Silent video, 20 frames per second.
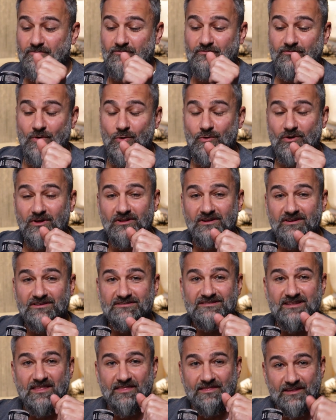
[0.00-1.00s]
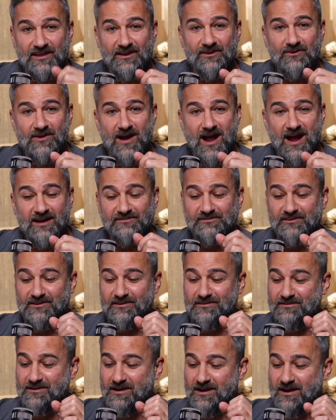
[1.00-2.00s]
vocalist, theater
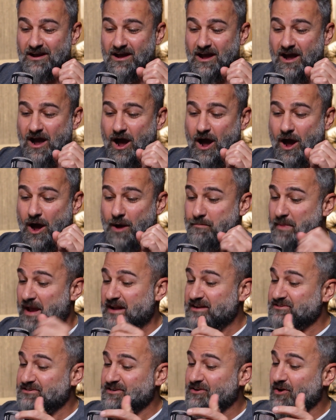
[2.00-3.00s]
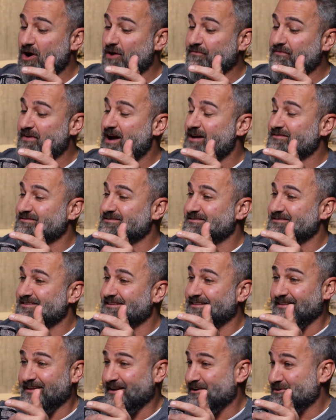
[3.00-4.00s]
actor, managing coffee houses
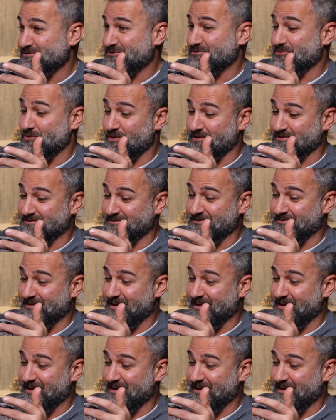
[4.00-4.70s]
and liquor stores,